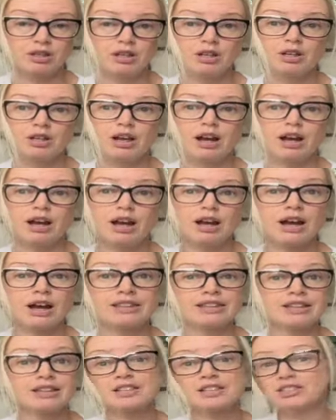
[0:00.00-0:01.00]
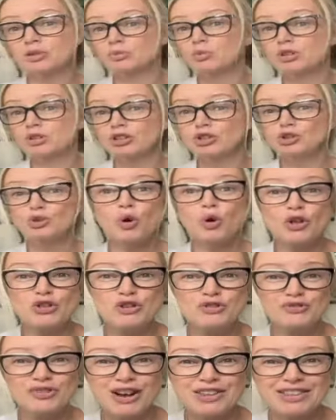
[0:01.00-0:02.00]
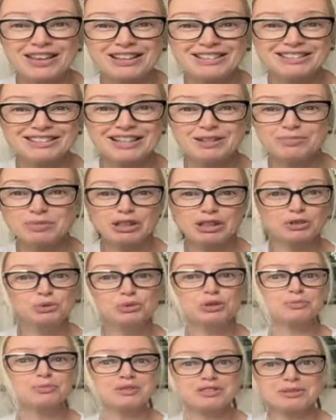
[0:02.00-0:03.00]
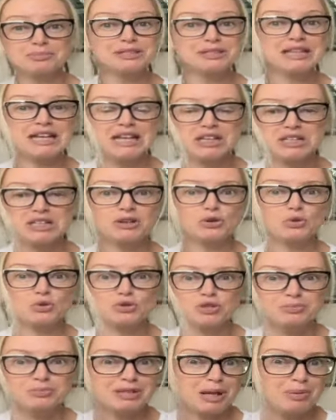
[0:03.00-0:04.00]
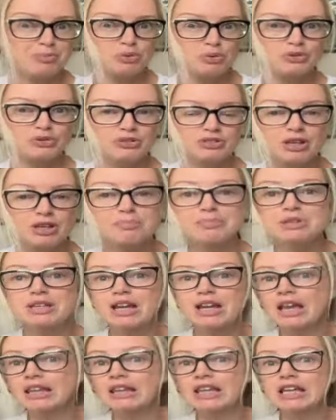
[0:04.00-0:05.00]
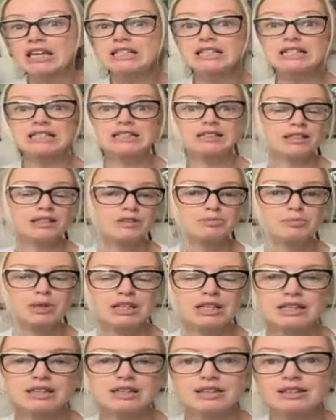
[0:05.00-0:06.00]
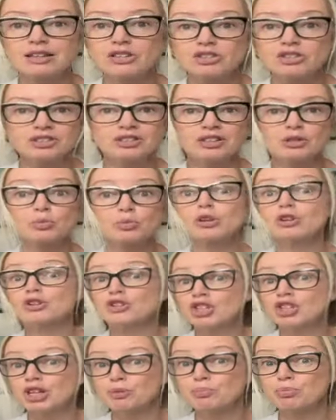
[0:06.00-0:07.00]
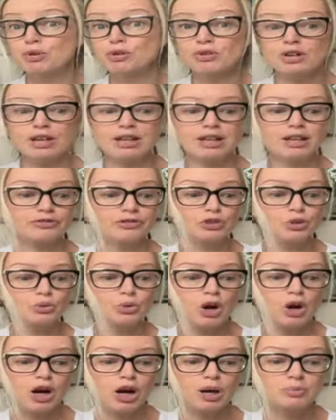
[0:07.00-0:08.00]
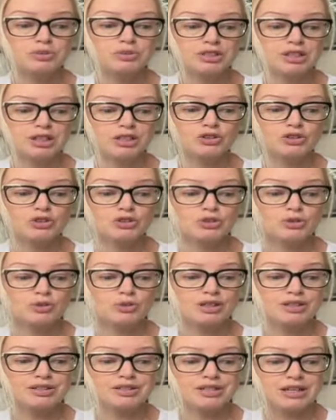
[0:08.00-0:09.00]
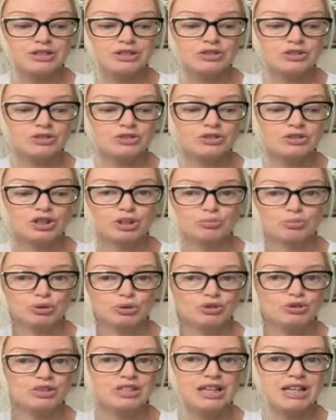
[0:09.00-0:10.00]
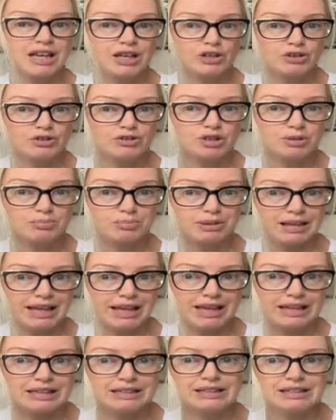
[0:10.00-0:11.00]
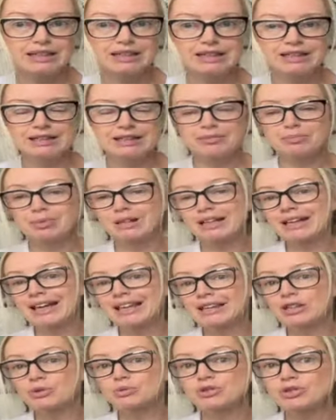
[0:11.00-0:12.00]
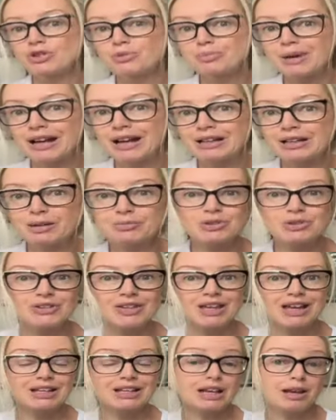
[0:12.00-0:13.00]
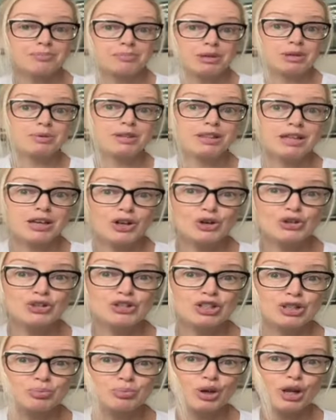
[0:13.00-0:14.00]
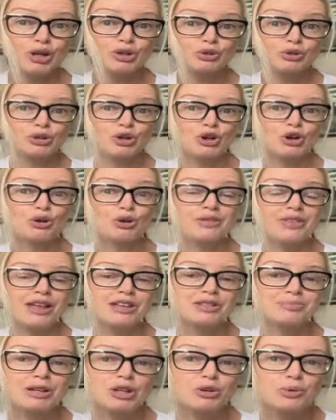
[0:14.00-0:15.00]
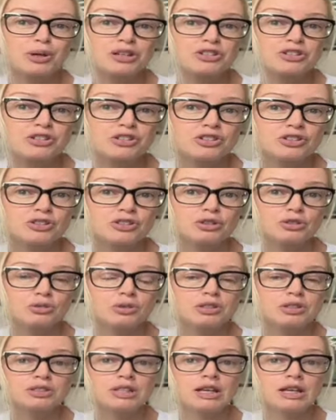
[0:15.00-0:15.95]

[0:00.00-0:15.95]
And then I said, well, can you quantify that statement? Can you give me some data or some numbers or something? And they didn't give me anything. They just said we are cheaper if you opt into the Desert Community Energy plan. But again, there was no backup to that. And maybe they are cheaper, I don't know. And that's my question to you is,